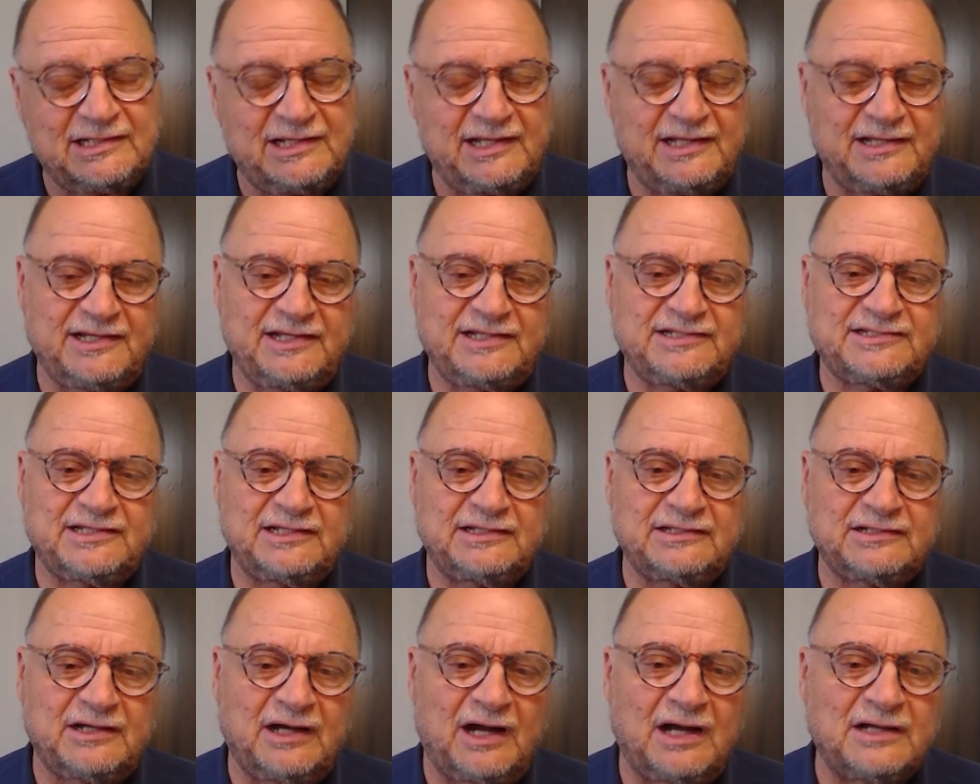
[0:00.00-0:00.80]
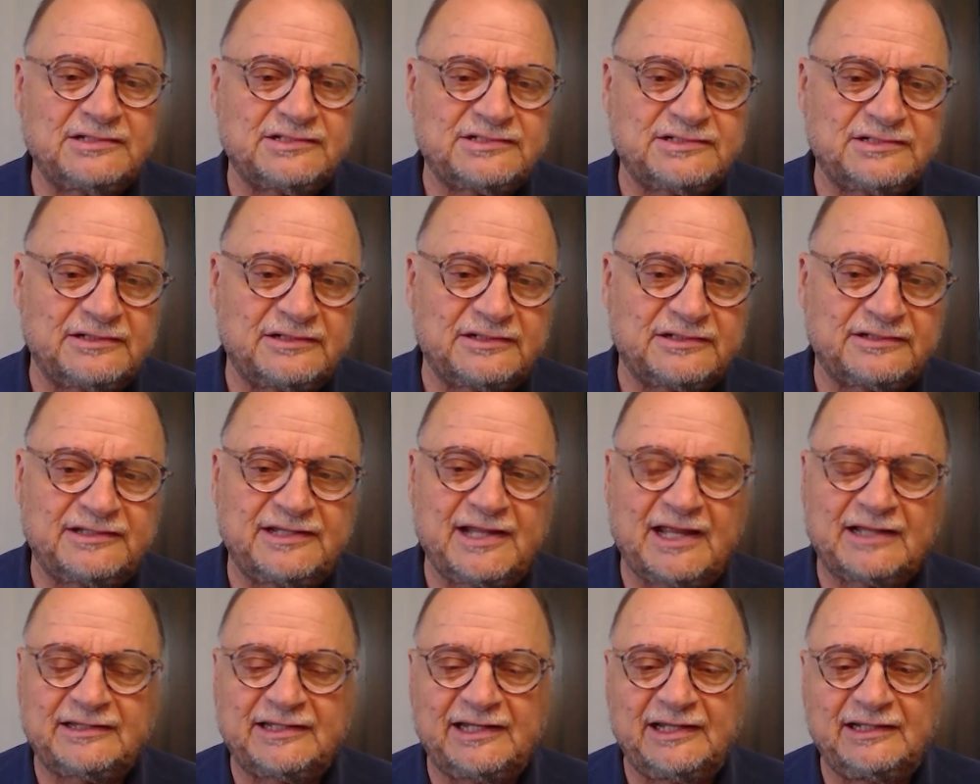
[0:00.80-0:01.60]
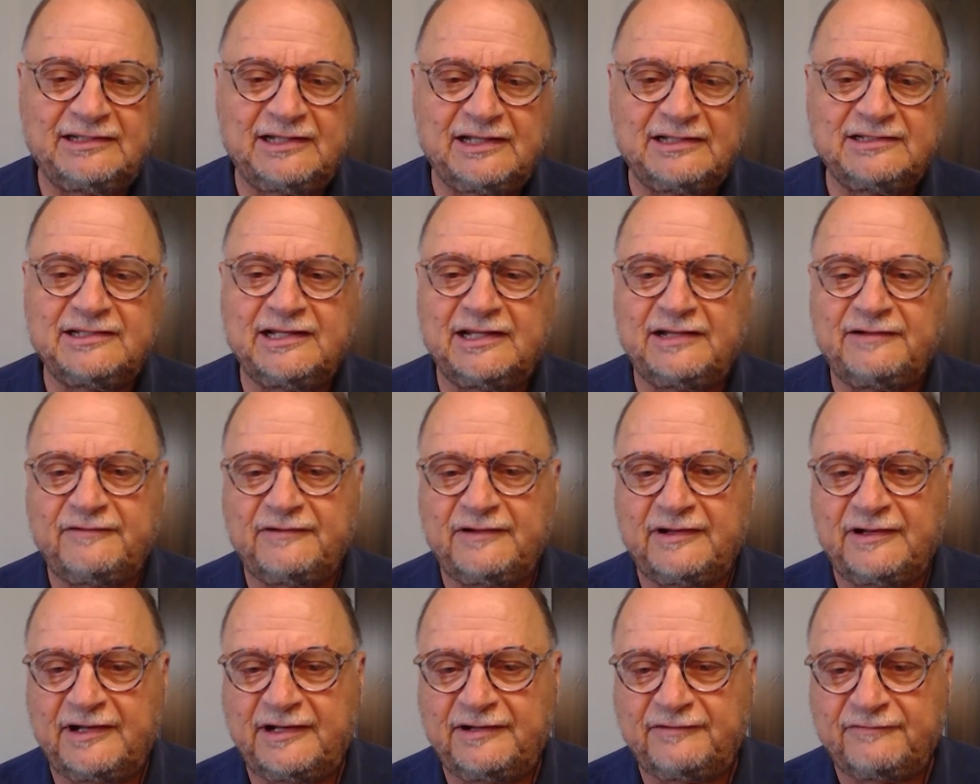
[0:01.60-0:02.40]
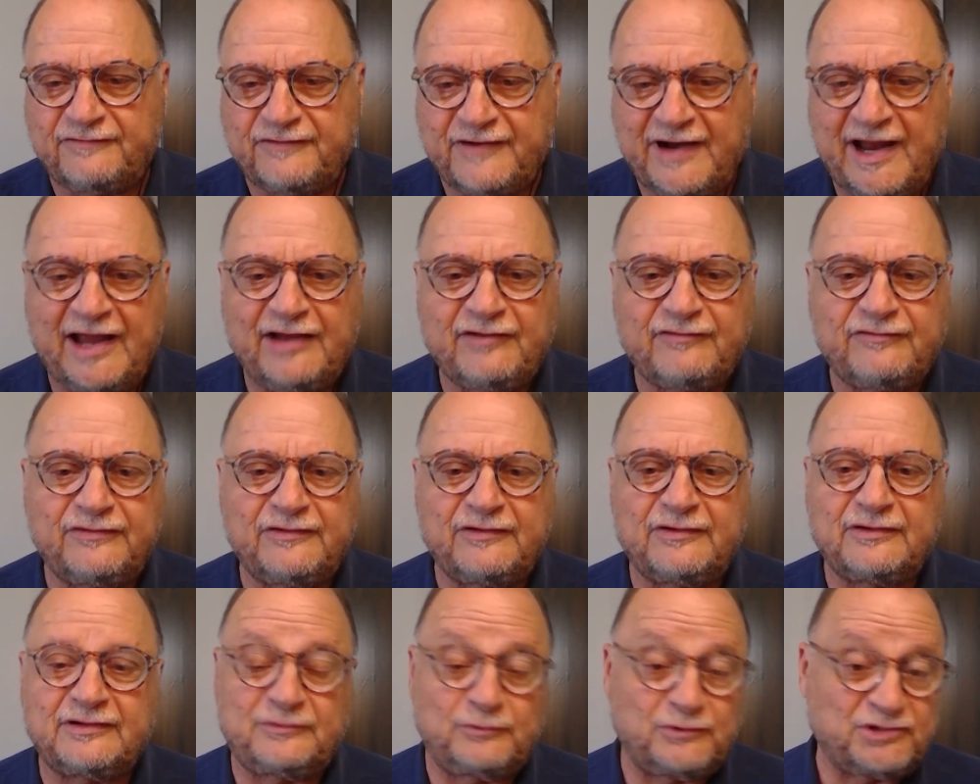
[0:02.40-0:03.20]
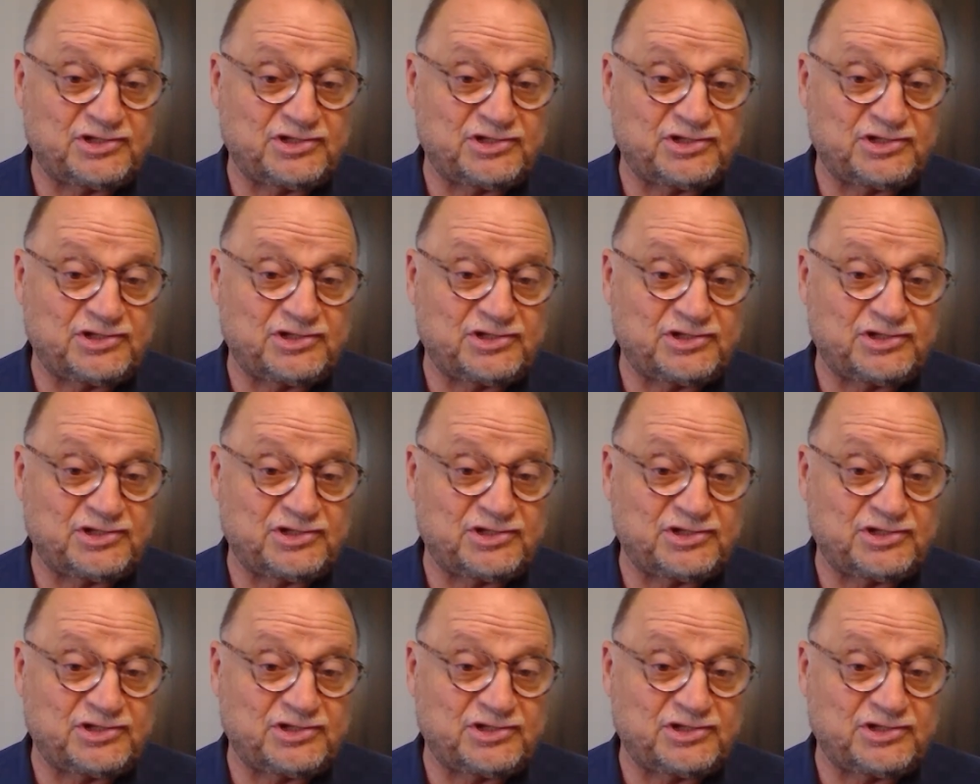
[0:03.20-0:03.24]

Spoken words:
recent concert that he did in Frankfurt,